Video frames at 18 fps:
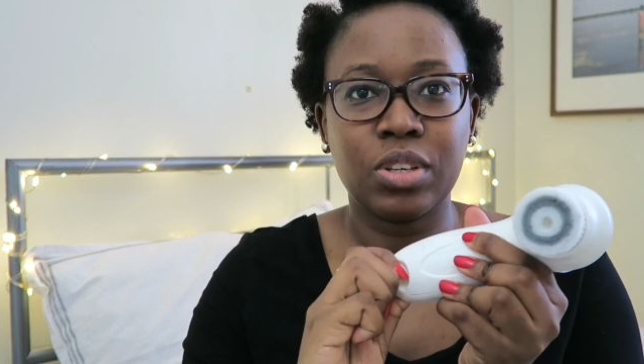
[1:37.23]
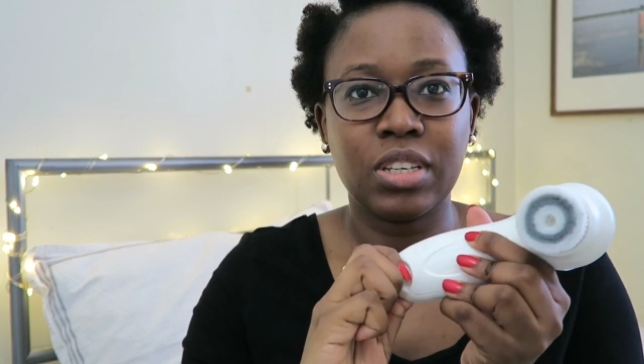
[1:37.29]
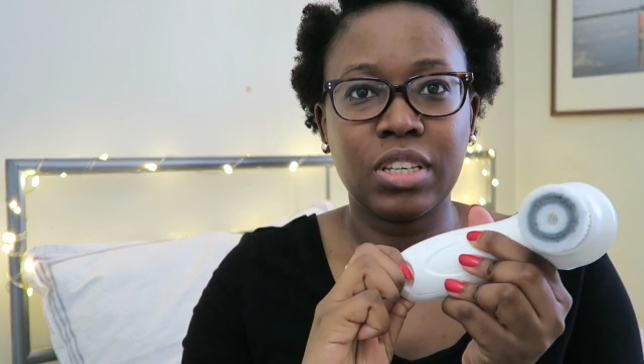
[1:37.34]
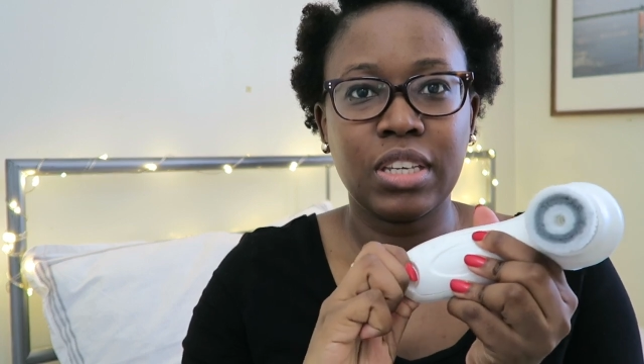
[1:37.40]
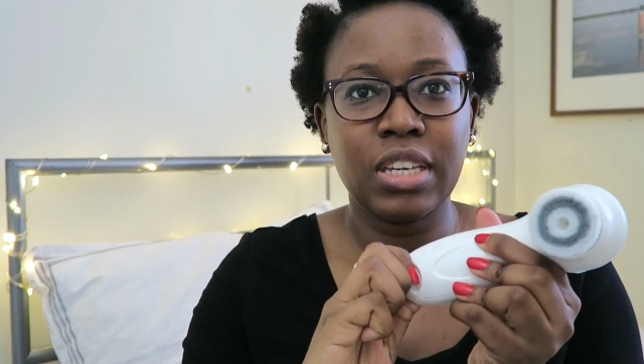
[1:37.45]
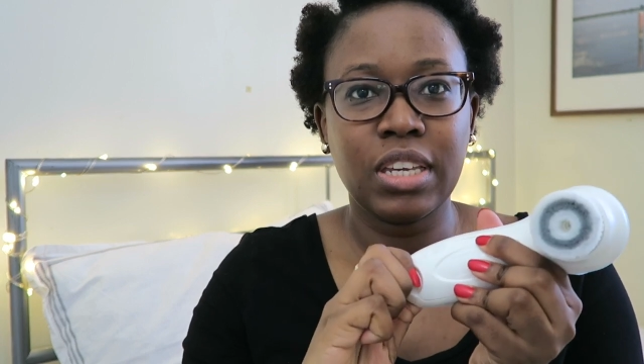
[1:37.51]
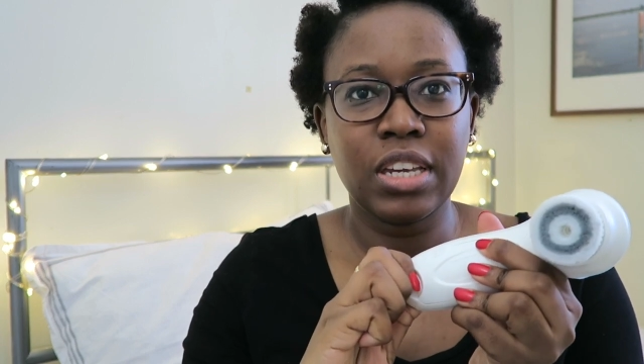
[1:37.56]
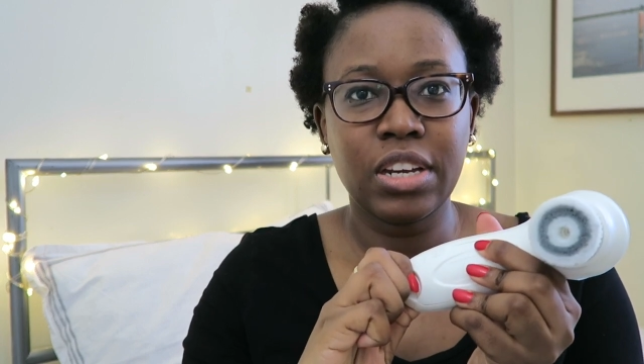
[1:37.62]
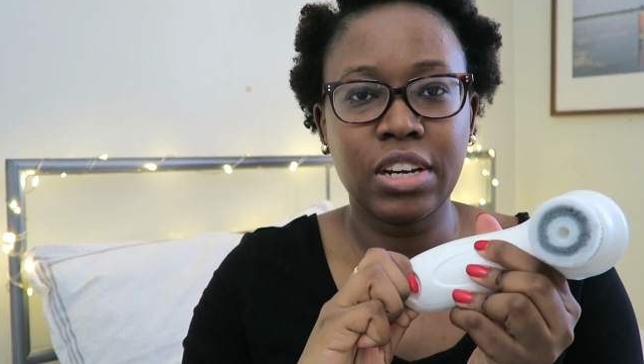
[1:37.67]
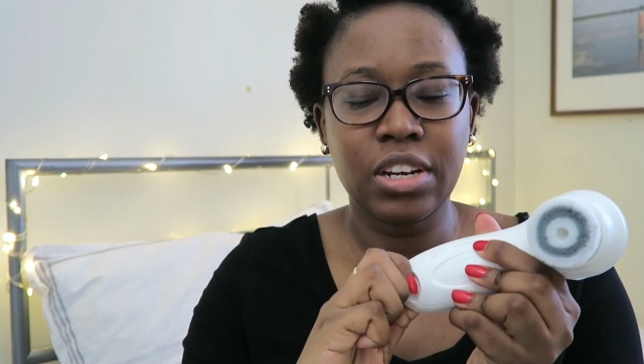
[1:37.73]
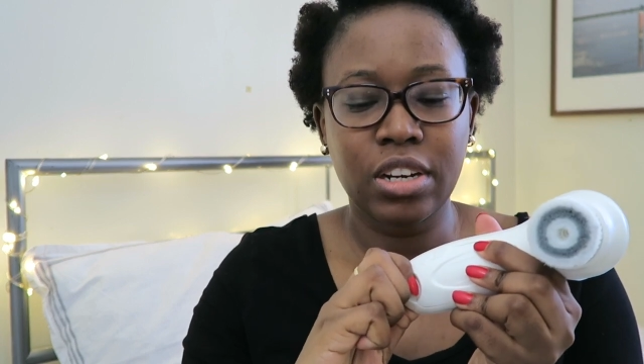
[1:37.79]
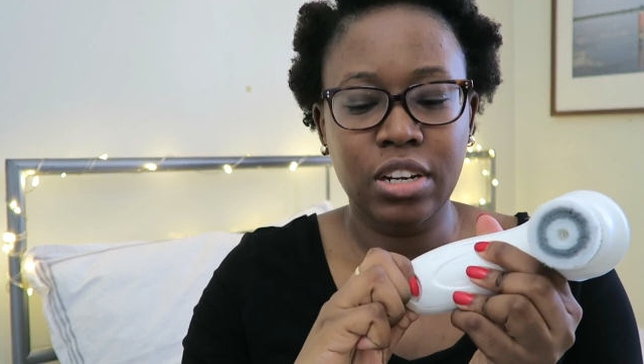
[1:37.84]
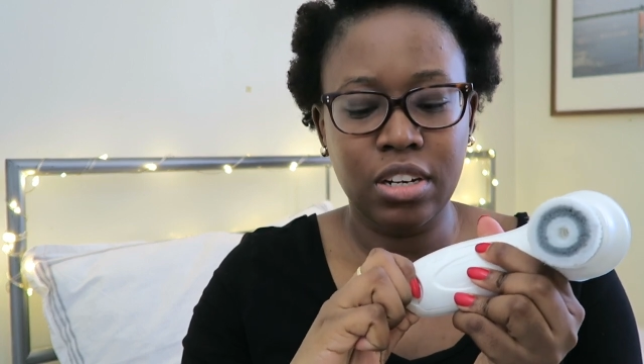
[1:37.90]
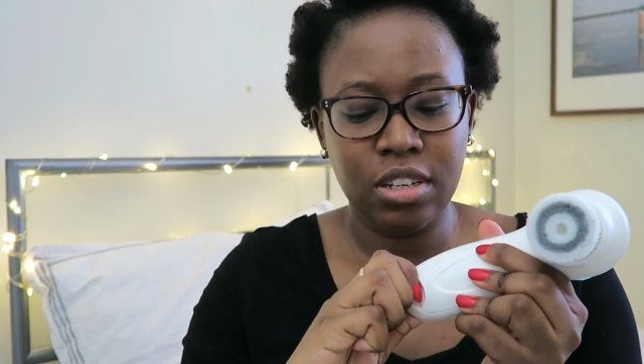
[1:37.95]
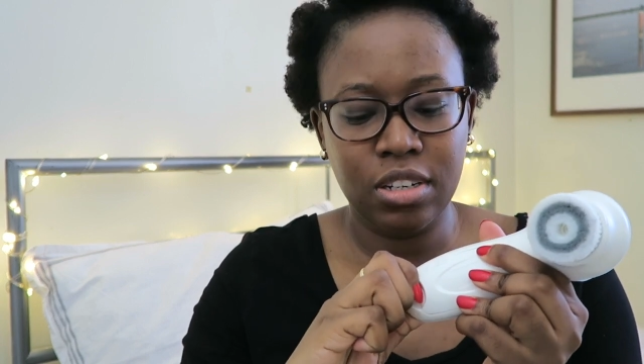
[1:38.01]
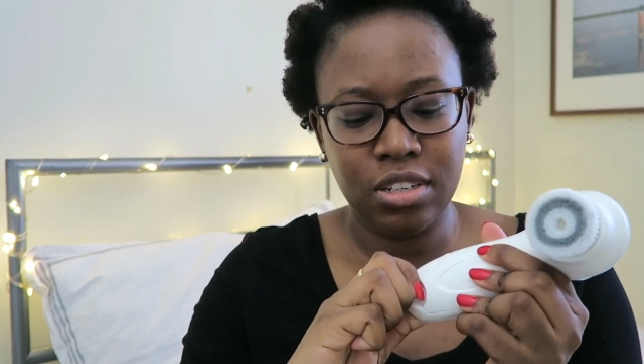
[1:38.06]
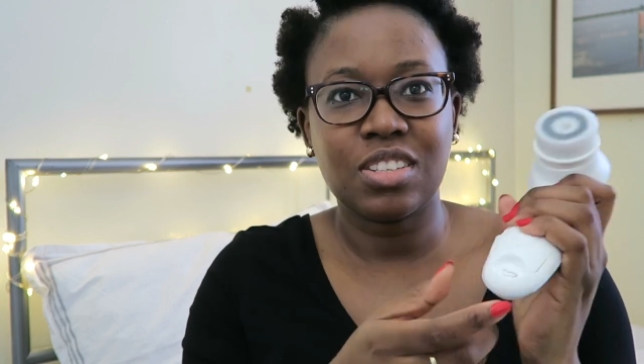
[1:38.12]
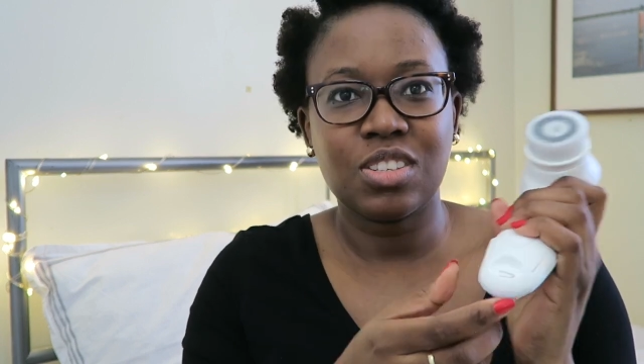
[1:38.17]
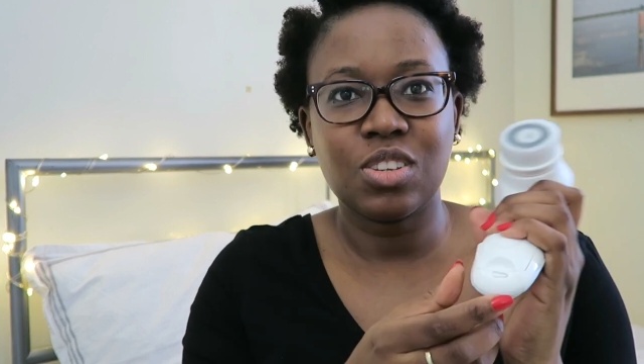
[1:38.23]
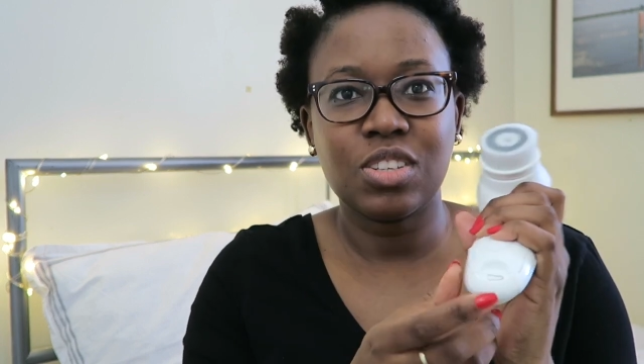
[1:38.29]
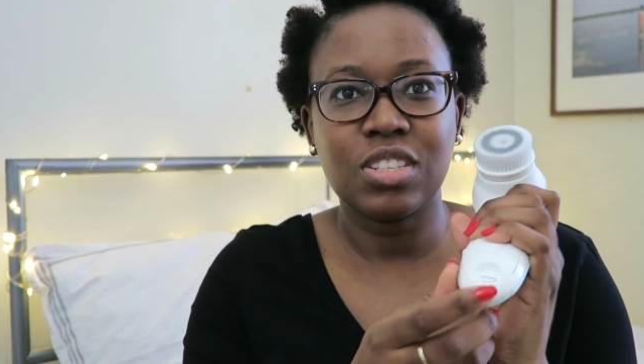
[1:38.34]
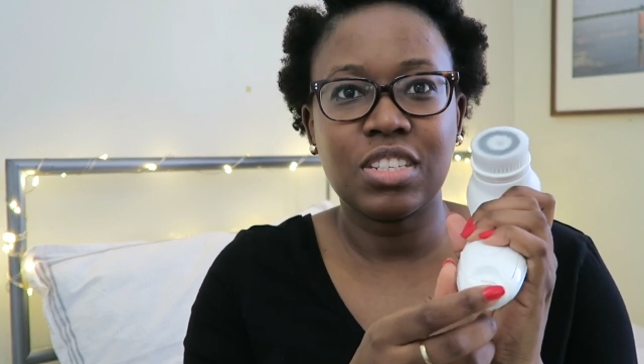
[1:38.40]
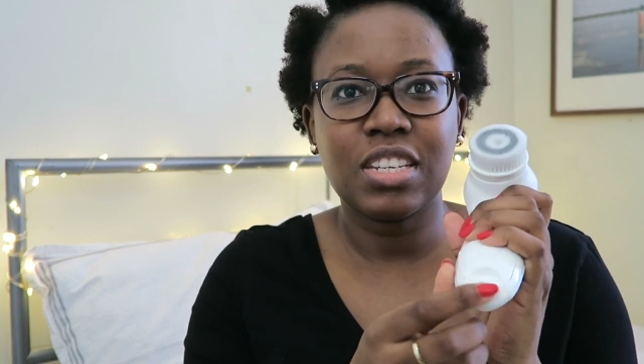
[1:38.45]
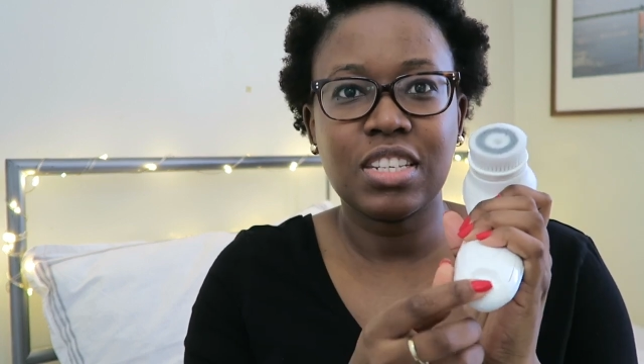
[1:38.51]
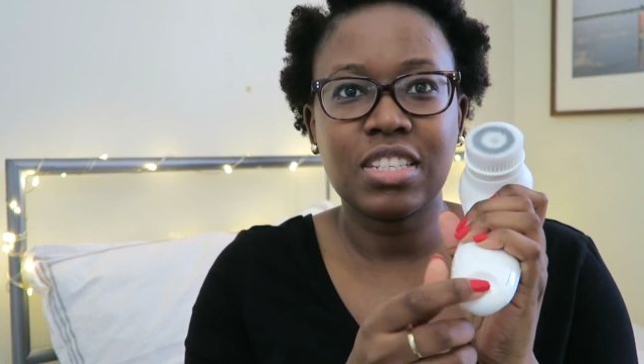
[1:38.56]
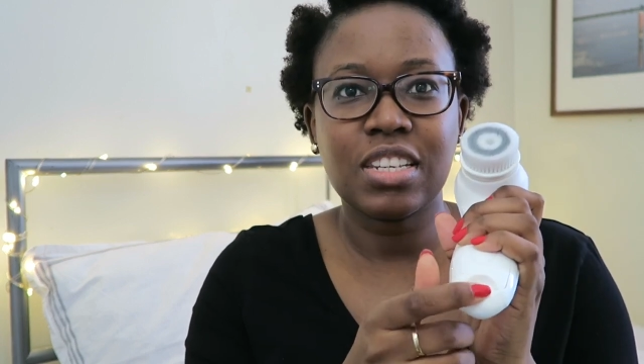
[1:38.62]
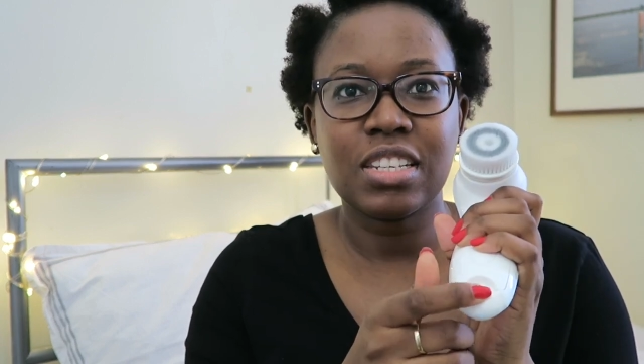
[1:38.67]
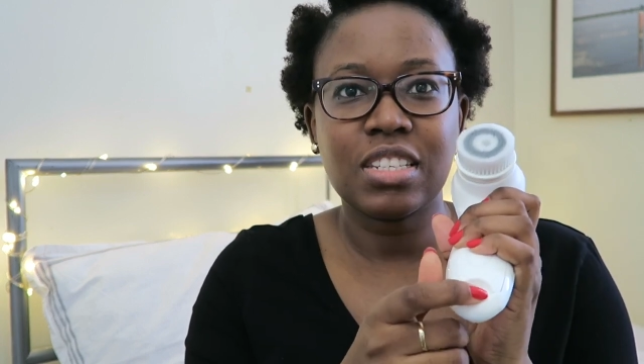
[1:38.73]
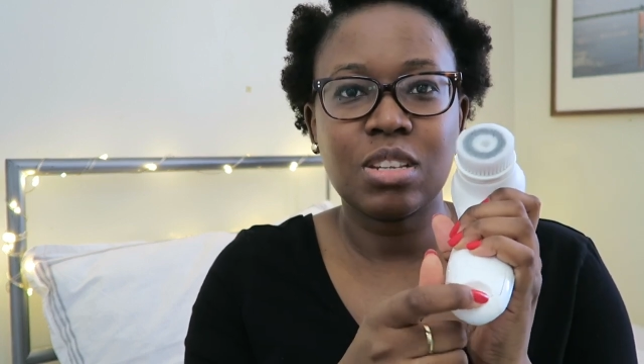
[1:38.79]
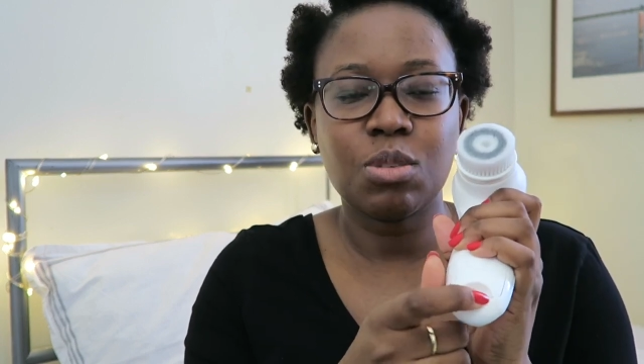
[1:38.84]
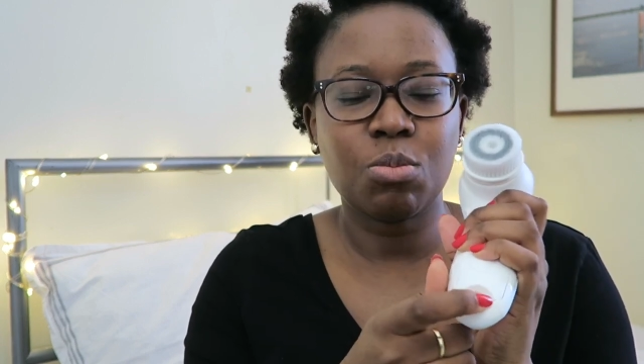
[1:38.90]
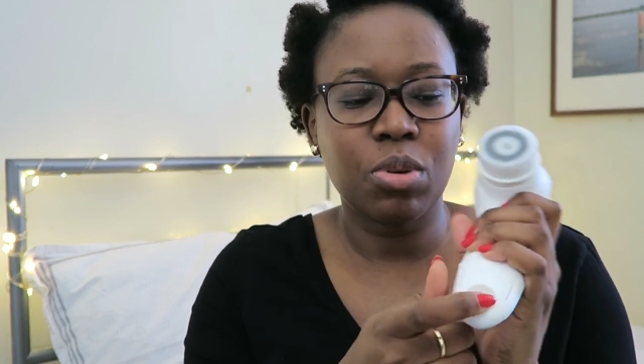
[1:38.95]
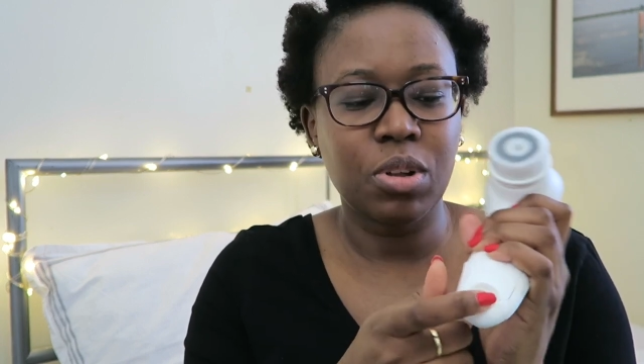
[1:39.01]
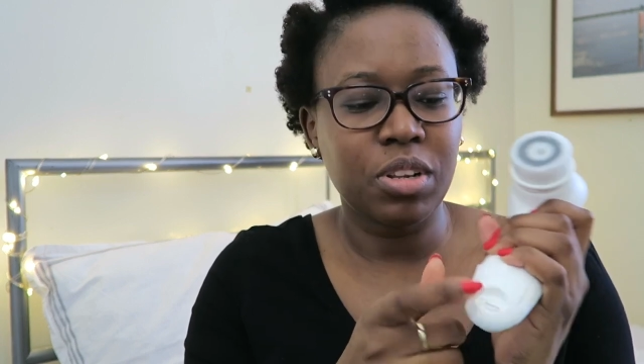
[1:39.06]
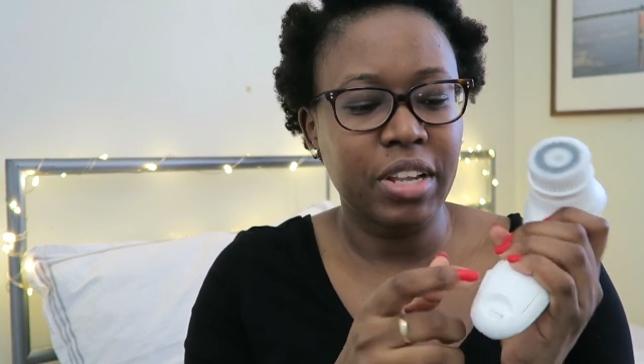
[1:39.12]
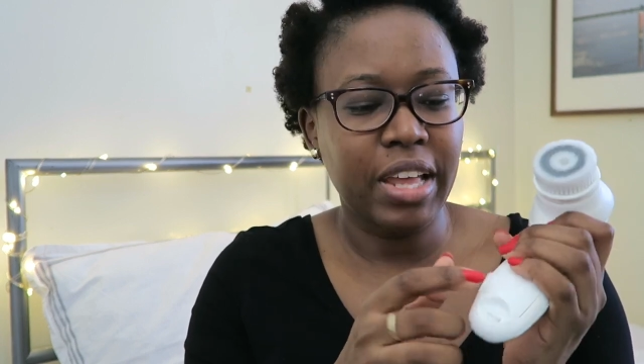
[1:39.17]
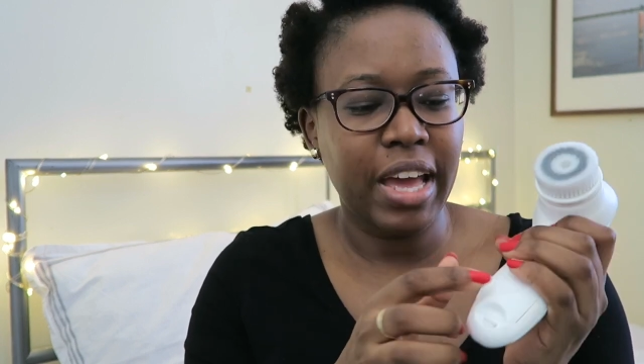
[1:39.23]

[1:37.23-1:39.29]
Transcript: here so it's just a simple